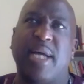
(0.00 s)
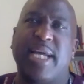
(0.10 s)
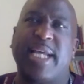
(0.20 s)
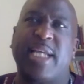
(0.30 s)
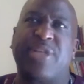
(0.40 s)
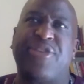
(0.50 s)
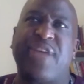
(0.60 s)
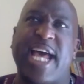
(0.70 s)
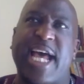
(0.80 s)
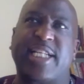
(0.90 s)
is
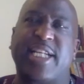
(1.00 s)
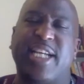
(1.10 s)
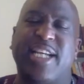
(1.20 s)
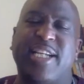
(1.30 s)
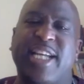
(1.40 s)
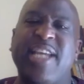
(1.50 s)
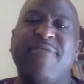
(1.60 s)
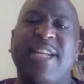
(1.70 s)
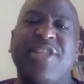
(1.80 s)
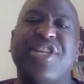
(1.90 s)
that
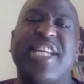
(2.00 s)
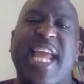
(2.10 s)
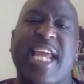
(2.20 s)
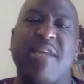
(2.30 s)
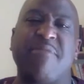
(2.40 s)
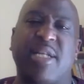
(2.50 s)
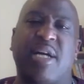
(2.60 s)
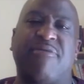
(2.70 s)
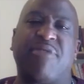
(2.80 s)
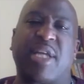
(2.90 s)
even in the naming
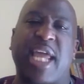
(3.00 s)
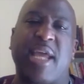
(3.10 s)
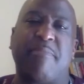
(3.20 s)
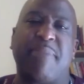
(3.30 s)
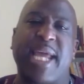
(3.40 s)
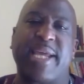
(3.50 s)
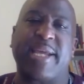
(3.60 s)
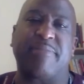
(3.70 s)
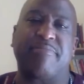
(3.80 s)
of the campaign,